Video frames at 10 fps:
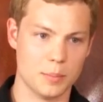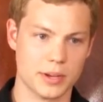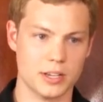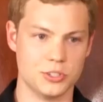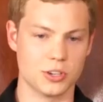
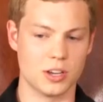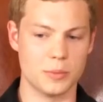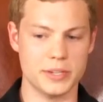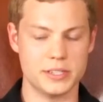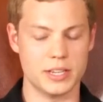because you're going
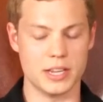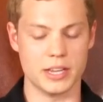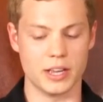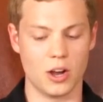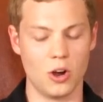to be
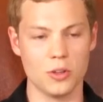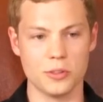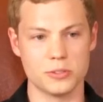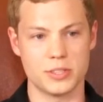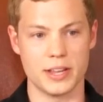seeing all
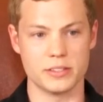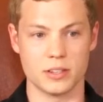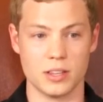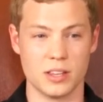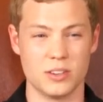those things
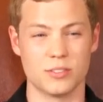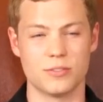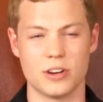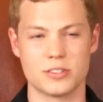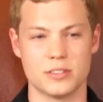again your
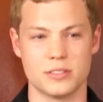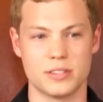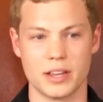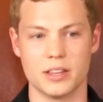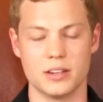first and
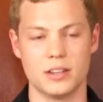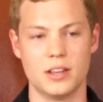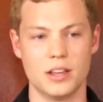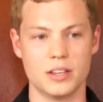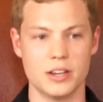second
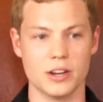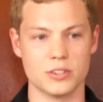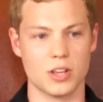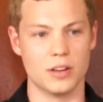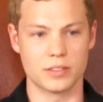
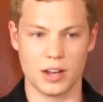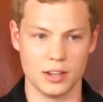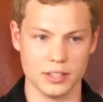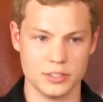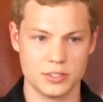years of
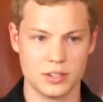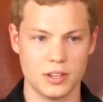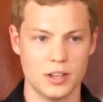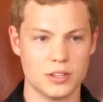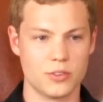college.
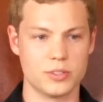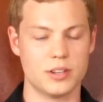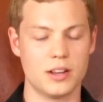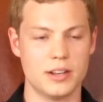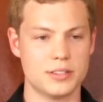So it's
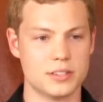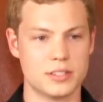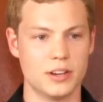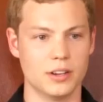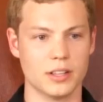not
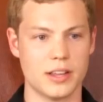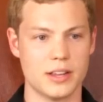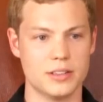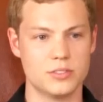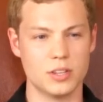
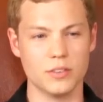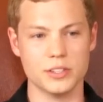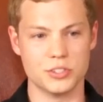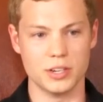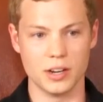necessarily civil
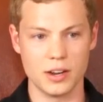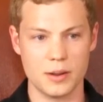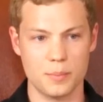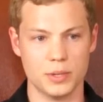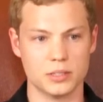
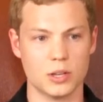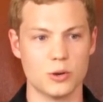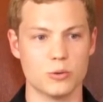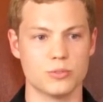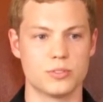engineering, but
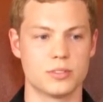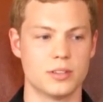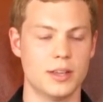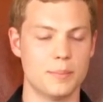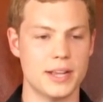those
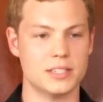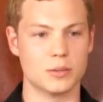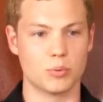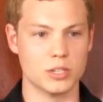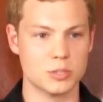
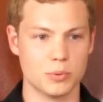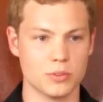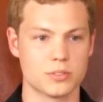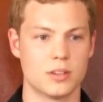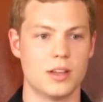basic
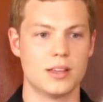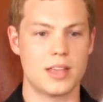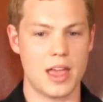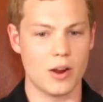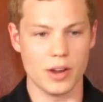principles
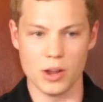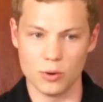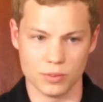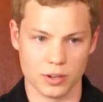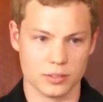carry
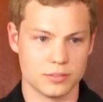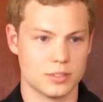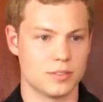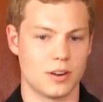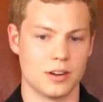over
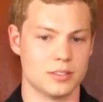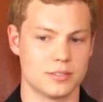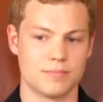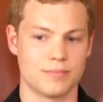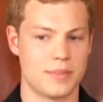as far
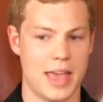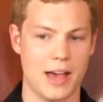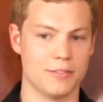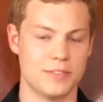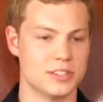as
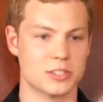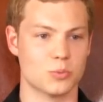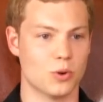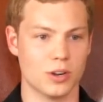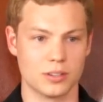how
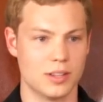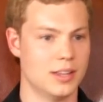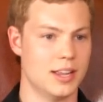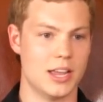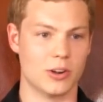physics work,
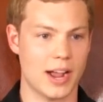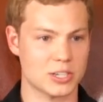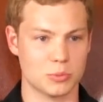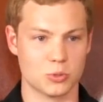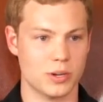
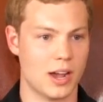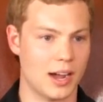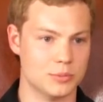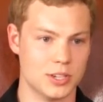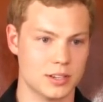interaction between
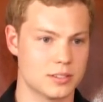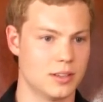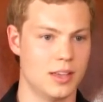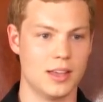objects,